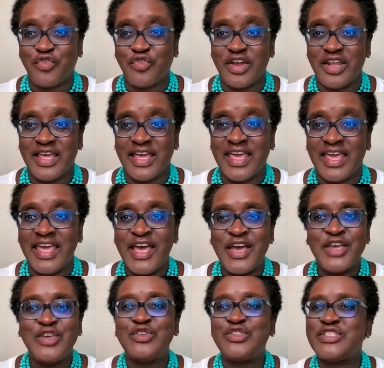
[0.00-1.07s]
differently.
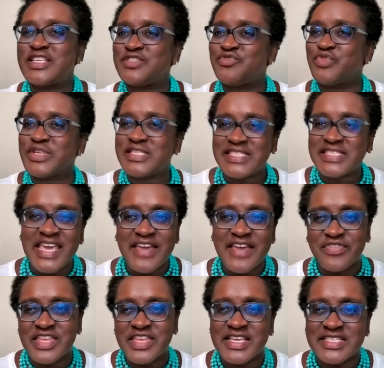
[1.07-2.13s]
You just
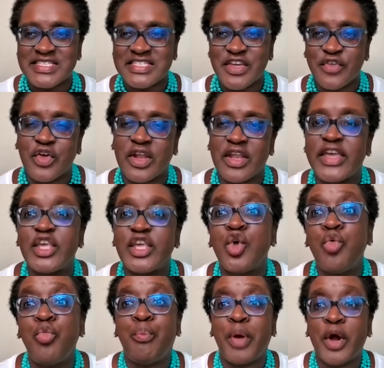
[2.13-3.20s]
receive things differently.
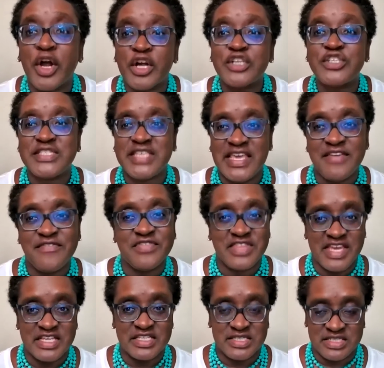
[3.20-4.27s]
You perceive
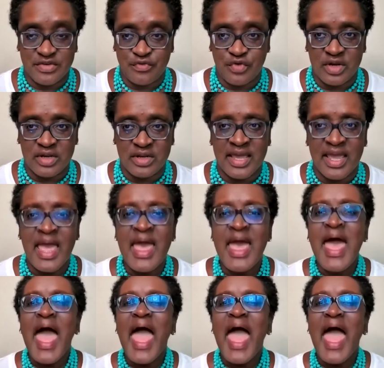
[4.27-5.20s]
things differently.